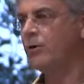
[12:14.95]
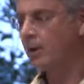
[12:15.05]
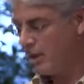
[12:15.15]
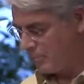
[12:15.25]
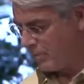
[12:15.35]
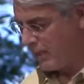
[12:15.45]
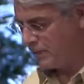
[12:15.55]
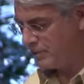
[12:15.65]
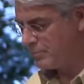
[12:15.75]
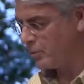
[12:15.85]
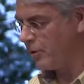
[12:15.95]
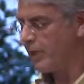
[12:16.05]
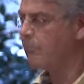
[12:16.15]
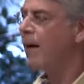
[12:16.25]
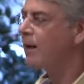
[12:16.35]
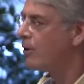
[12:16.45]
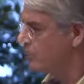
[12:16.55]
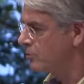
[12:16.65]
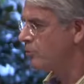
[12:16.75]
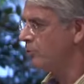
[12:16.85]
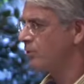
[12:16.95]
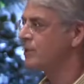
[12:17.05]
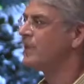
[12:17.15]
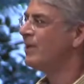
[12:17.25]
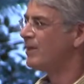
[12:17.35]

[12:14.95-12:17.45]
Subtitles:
or by deploying macro tools